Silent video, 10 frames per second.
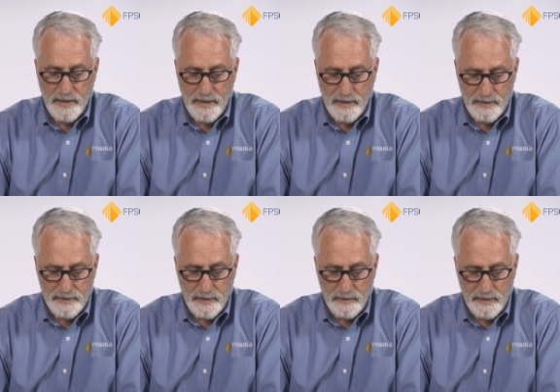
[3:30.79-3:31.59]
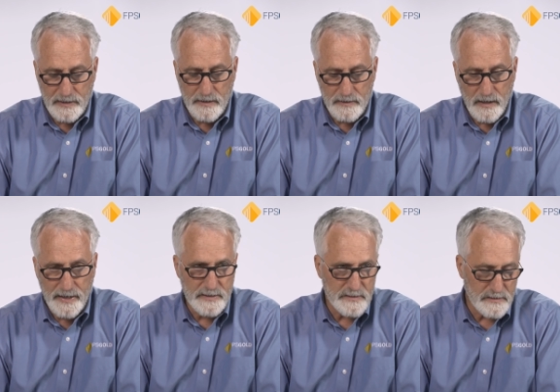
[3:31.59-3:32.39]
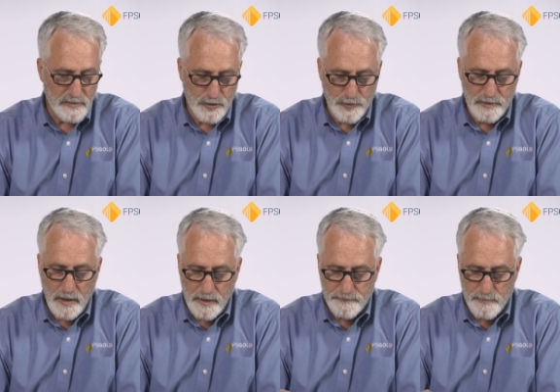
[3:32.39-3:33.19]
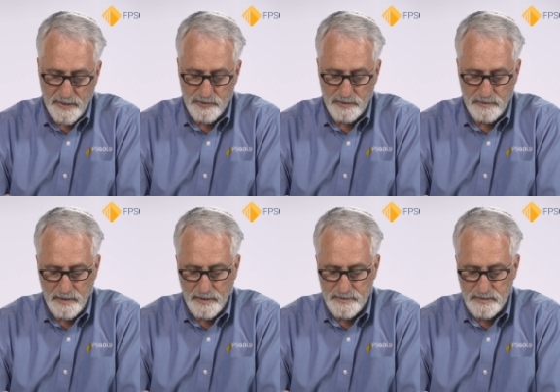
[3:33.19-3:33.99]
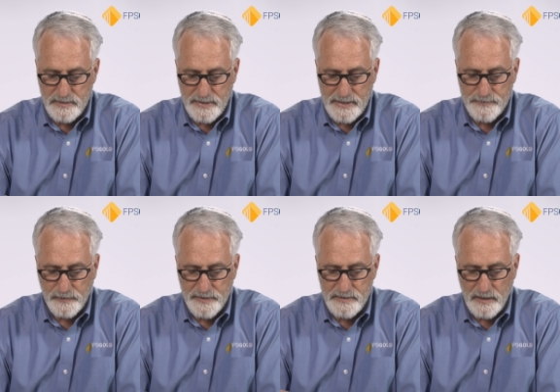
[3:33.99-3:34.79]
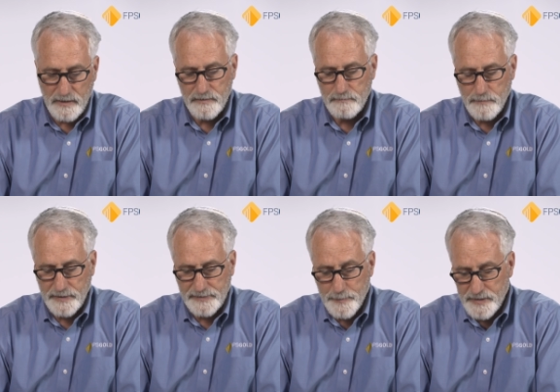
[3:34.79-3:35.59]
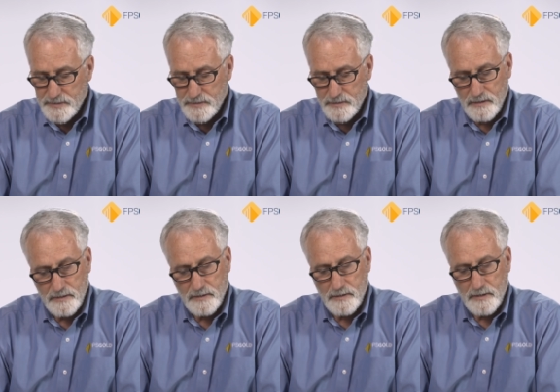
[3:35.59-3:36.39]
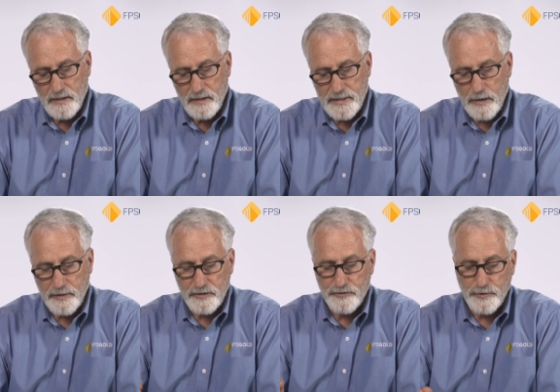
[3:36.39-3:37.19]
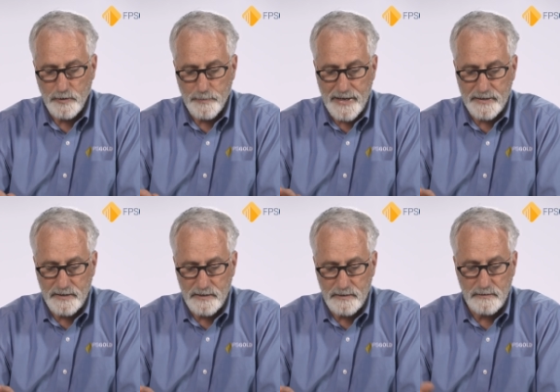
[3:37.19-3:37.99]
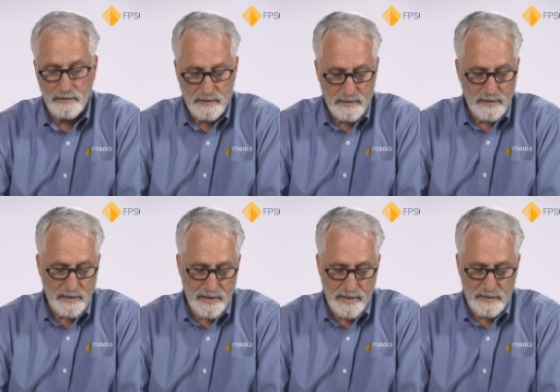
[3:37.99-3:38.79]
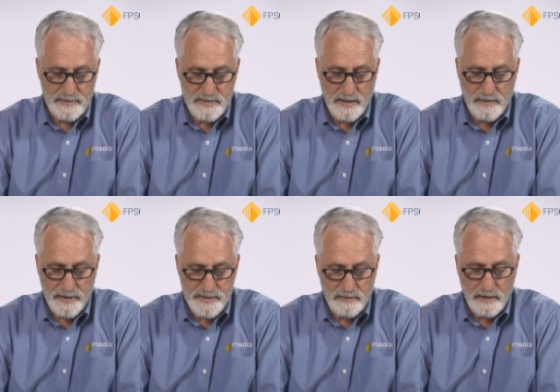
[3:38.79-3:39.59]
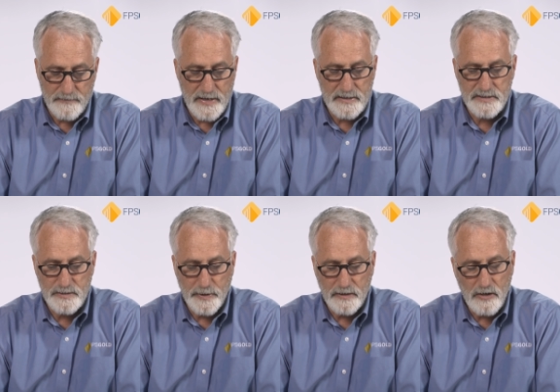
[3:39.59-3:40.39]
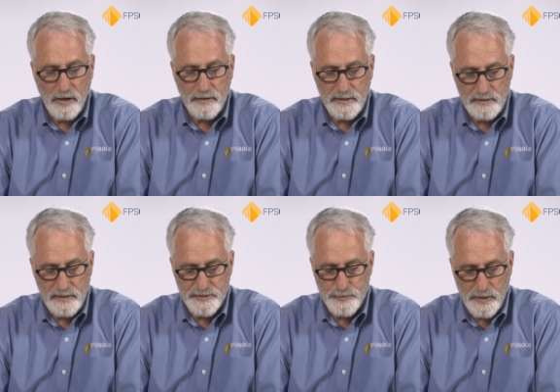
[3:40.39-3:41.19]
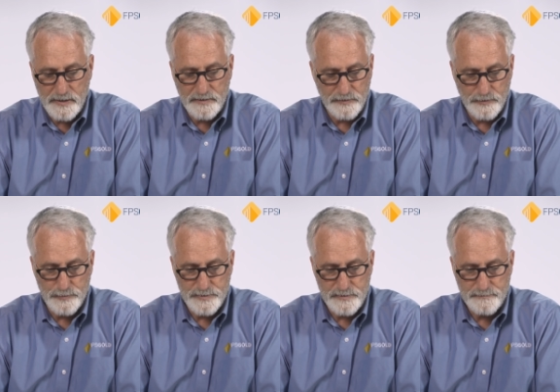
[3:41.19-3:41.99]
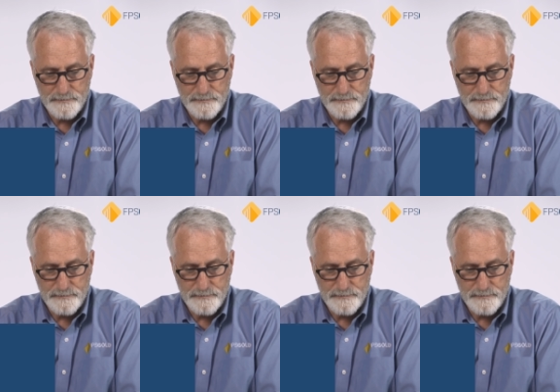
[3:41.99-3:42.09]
and again, I get a nice, good confirmation that I successfully set my limits. Now I can drill back in and see that I still have access to my card and it's ready to use.